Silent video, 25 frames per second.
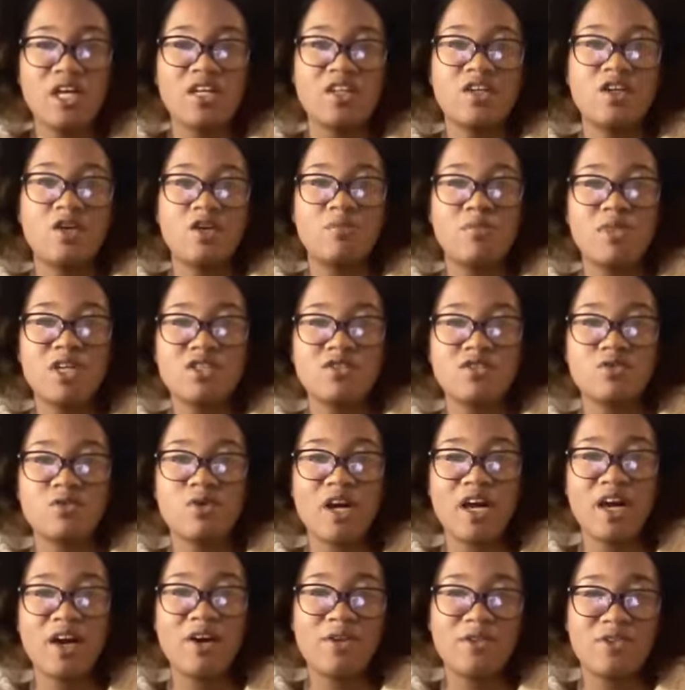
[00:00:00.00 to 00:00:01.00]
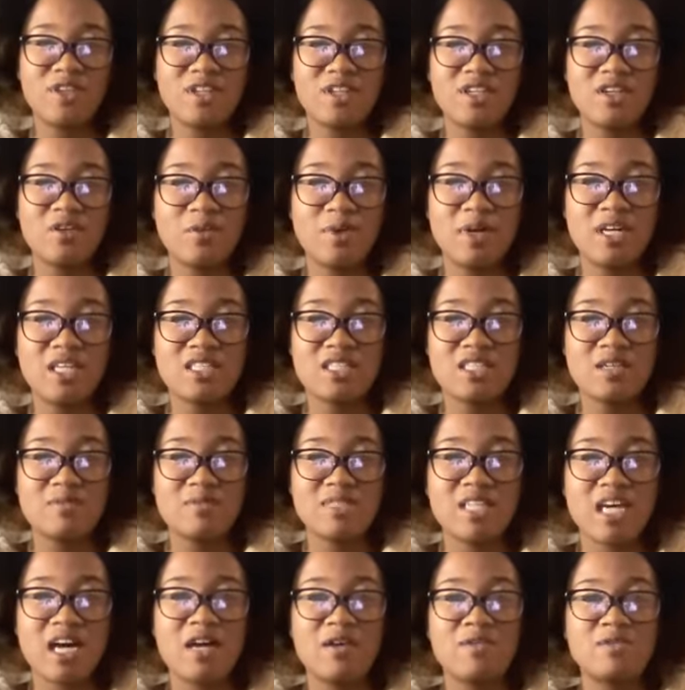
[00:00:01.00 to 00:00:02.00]
on your mental health in a way
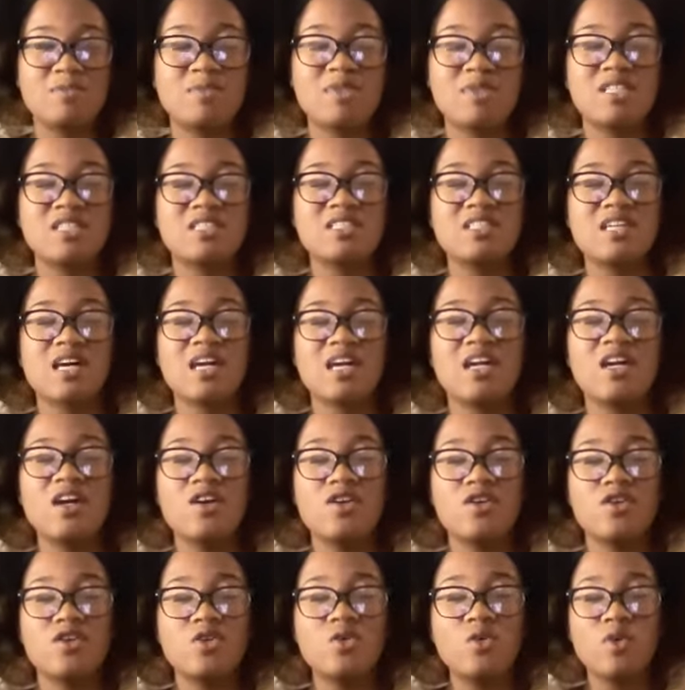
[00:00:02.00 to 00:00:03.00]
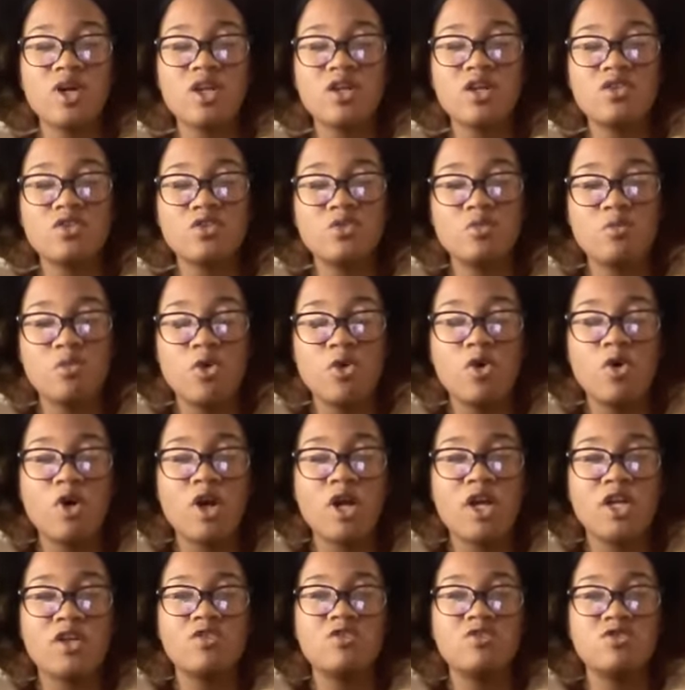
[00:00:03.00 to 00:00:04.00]
sometimes because like you want to do
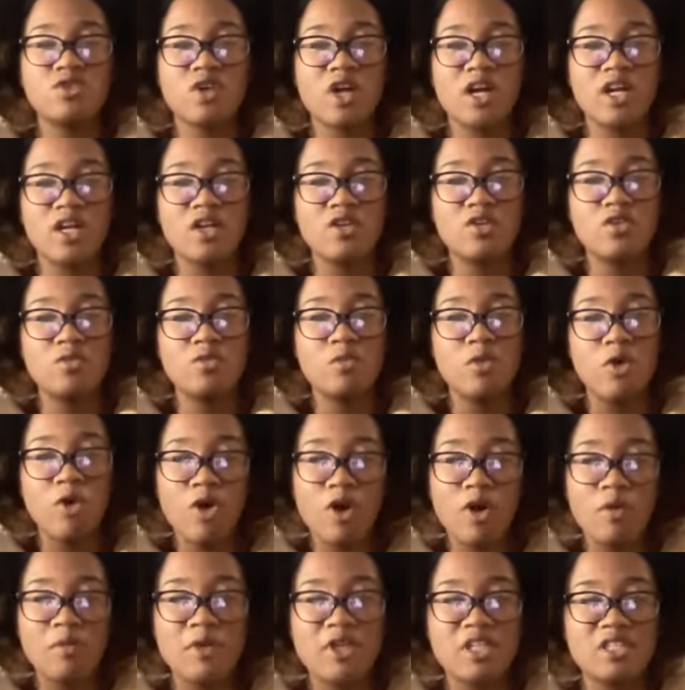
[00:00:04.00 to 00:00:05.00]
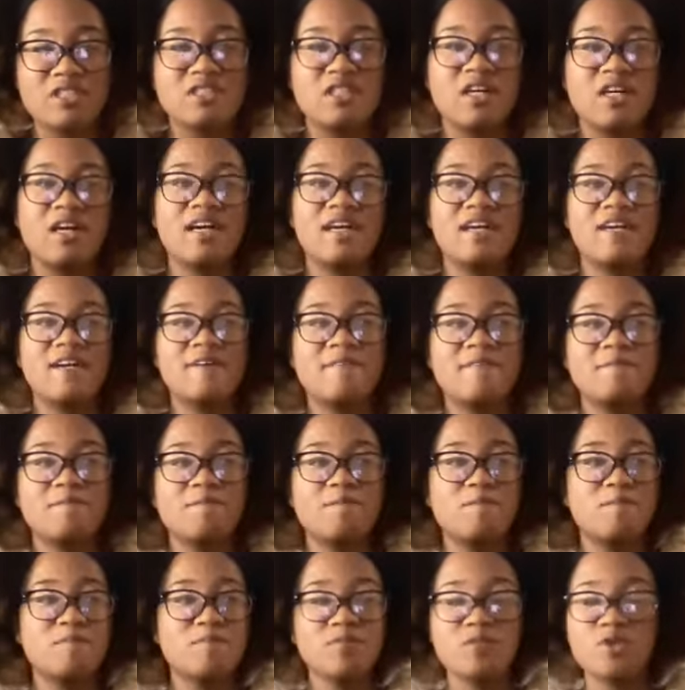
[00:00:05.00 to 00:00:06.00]
more and you try to do more, but it's like
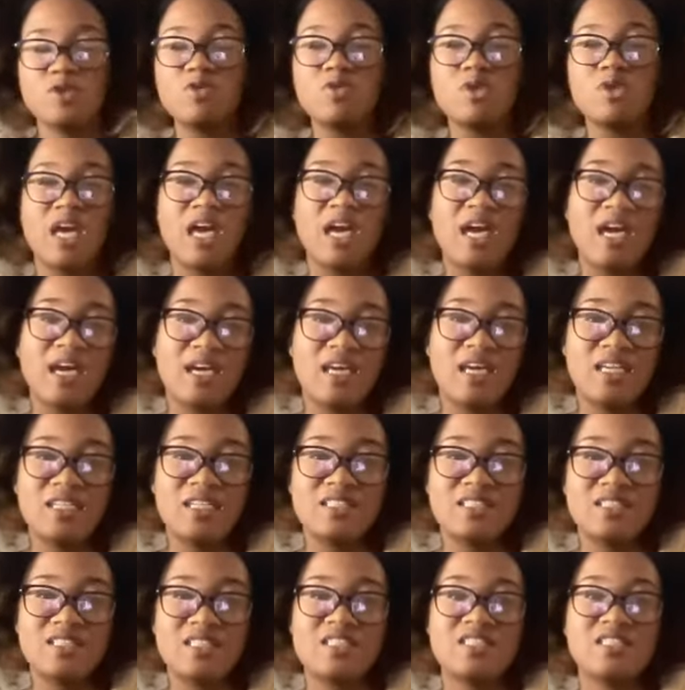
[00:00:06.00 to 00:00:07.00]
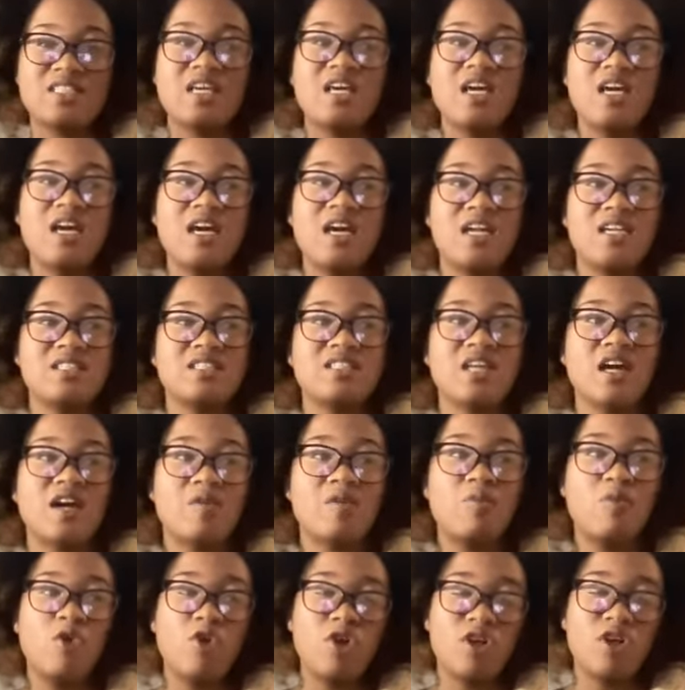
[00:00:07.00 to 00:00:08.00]
you can't in a sense. And it's
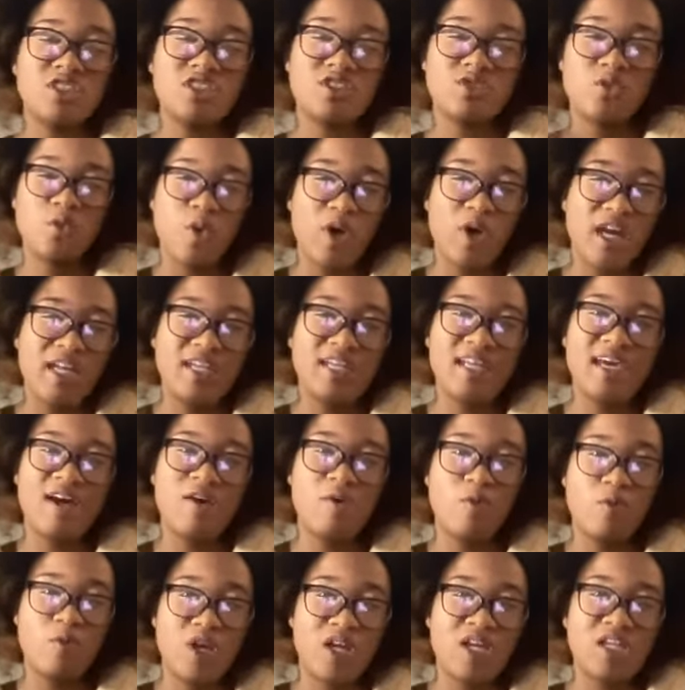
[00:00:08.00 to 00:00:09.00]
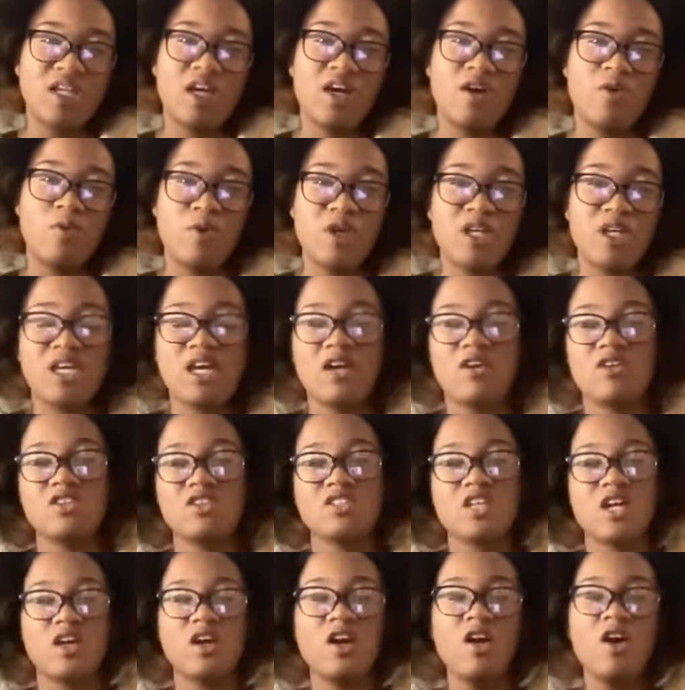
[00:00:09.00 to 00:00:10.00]
like more just weighing down, weighing down, weighing down.
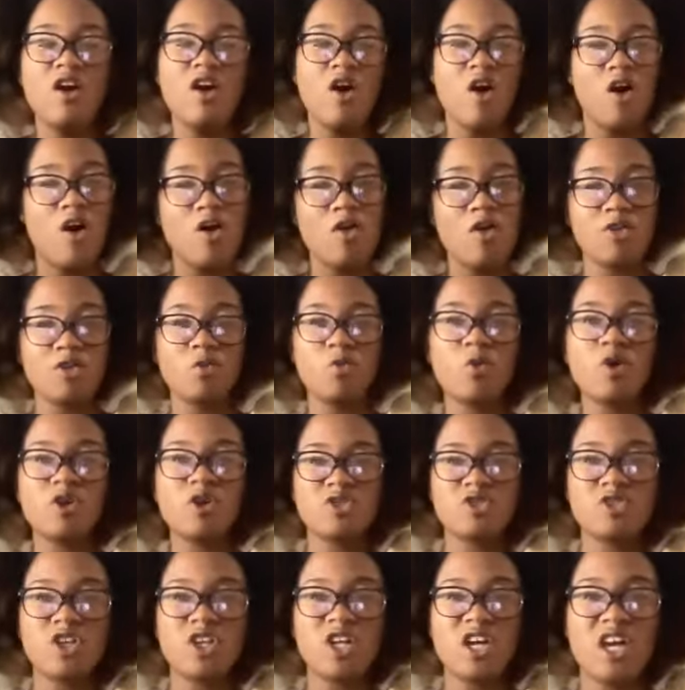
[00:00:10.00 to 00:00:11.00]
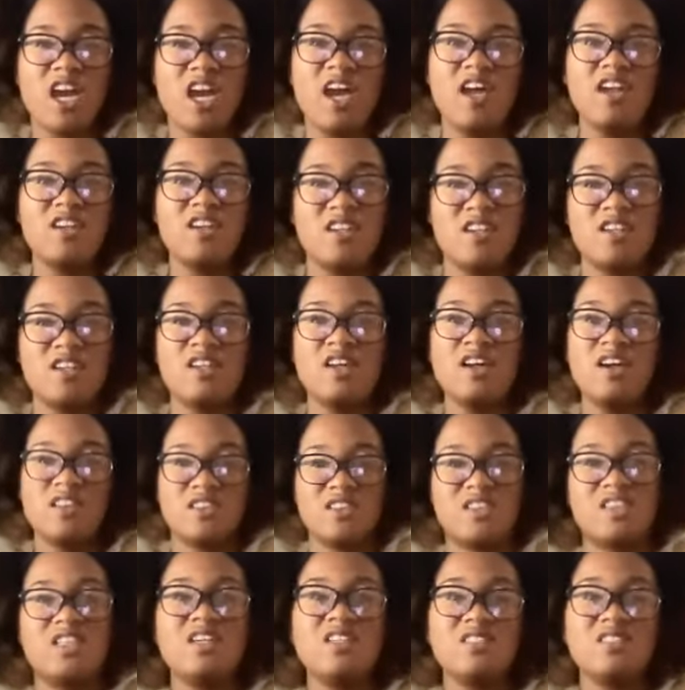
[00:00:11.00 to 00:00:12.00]
It's like, oh, the world's gonna end in
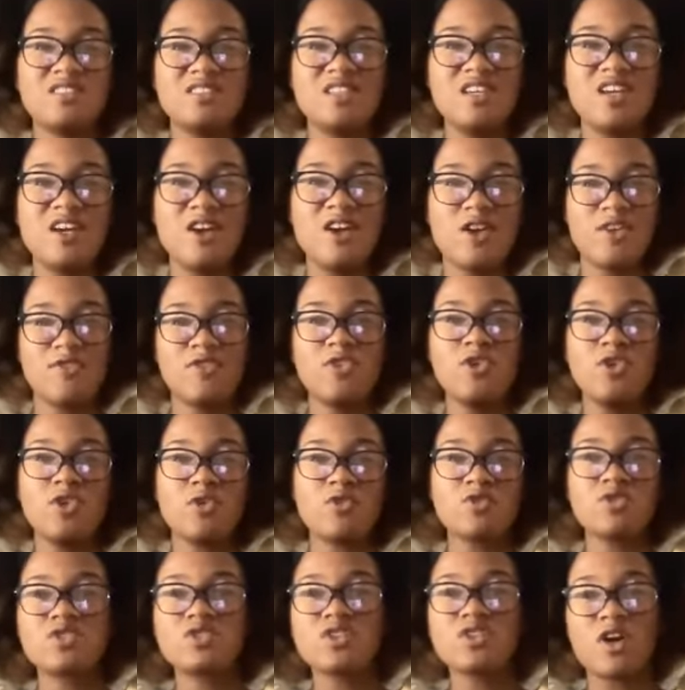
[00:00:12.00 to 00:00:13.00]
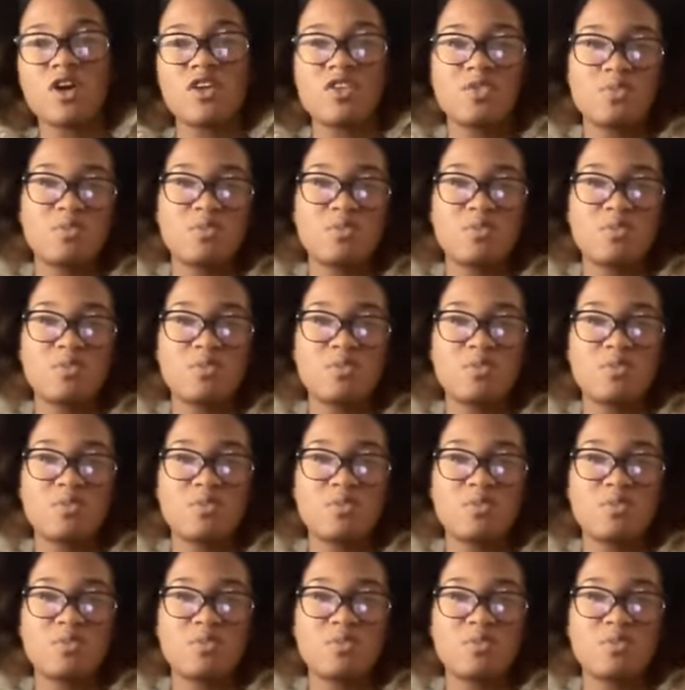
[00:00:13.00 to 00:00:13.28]
this year if you don't start.